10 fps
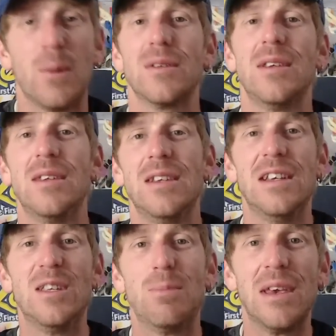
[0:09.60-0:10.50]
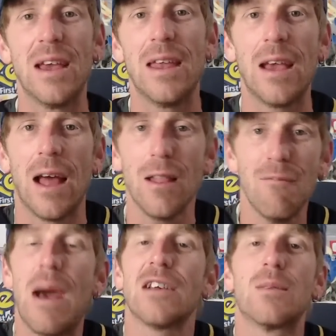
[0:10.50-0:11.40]
season is beginning. I love
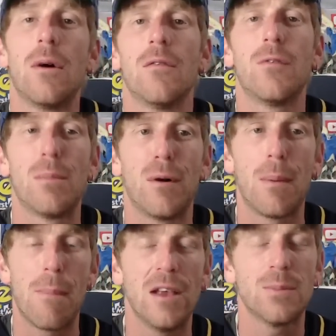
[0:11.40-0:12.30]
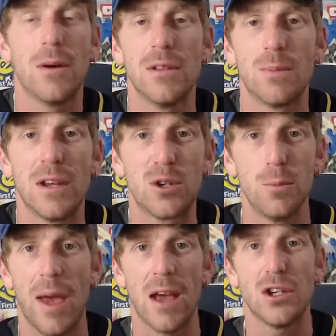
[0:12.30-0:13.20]
basketball and football, but baseball is my true
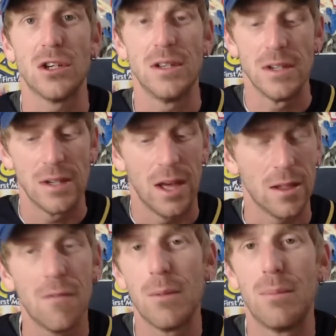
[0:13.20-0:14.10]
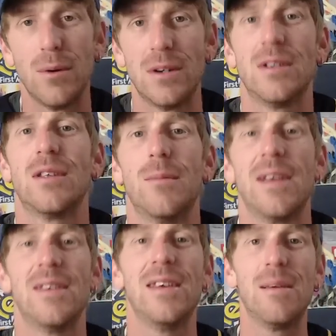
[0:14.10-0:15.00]
passion. I love the Brewers. They're my
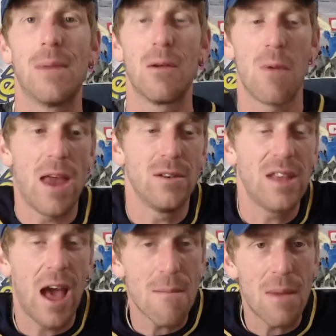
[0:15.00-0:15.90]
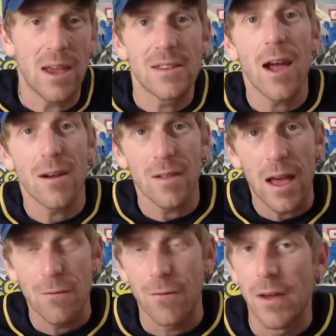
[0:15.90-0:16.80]
team, my ride or die, my entire
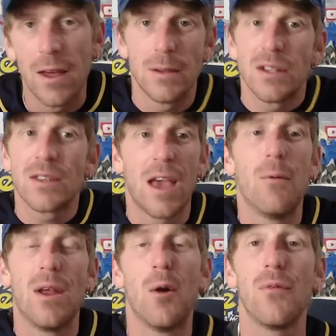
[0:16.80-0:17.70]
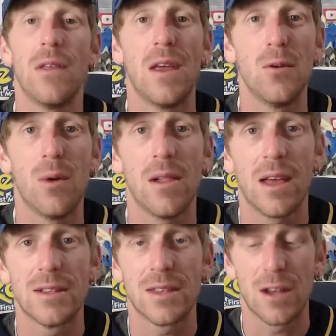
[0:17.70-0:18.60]
life. Just can't wait. Hopefully they do well
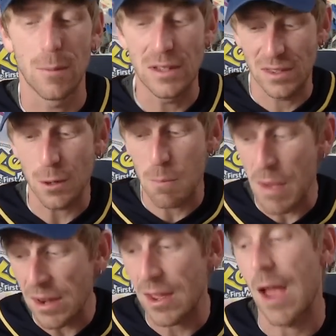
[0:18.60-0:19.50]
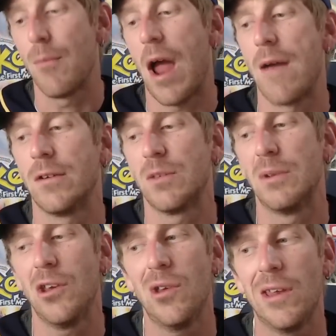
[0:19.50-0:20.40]
against the Cubbies. They're big time rivals,
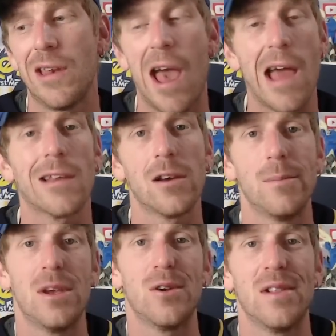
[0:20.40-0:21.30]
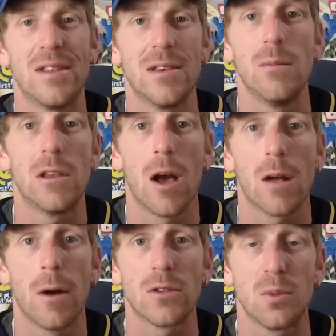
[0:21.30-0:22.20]
but you did not come here to listen to me talk
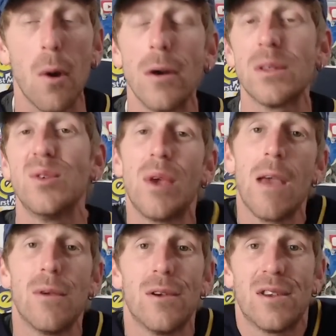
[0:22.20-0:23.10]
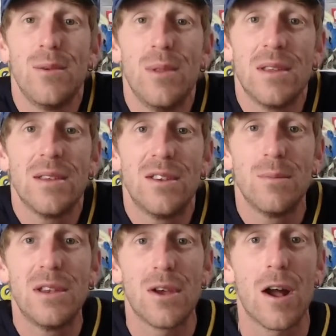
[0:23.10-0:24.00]
about sports. You came here to listen to
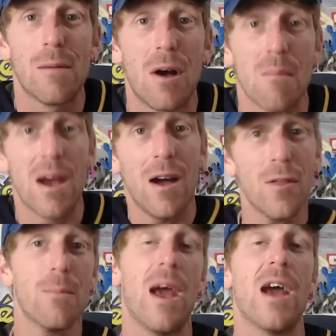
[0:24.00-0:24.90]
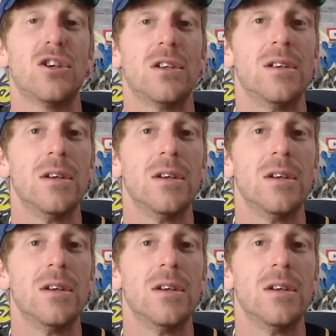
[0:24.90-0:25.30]
me talk about my other passion,